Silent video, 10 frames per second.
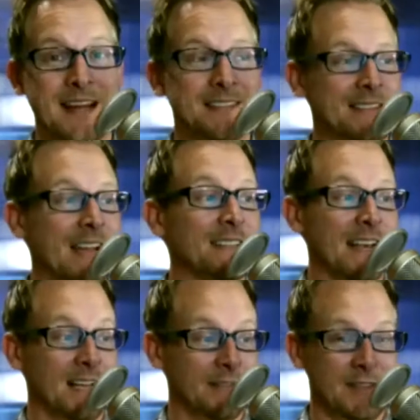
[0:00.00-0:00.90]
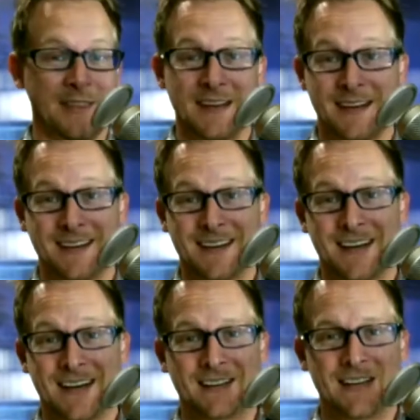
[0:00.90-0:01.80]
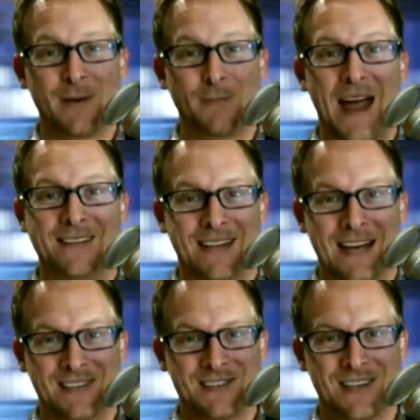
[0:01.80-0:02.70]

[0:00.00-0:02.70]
that's that's a hell of a thing. Uh, a lot of backlash